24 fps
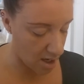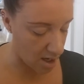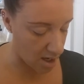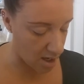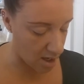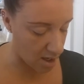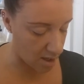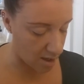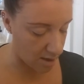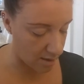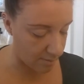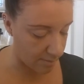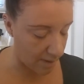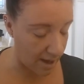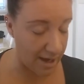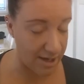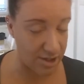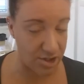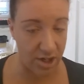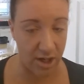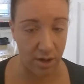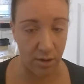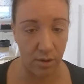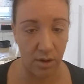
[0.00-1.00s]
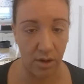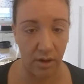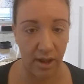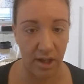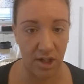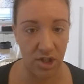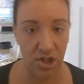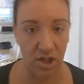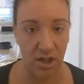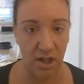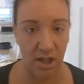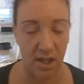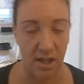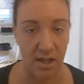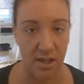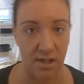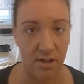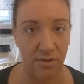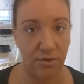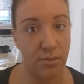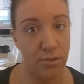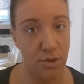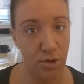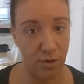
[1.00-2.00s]
eyeshadow collection
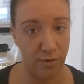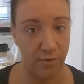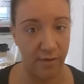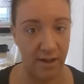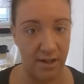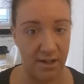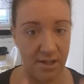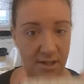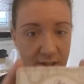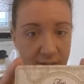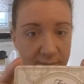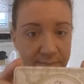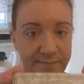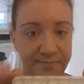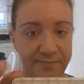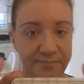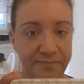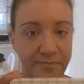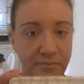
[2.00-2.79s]
is from Too Faced.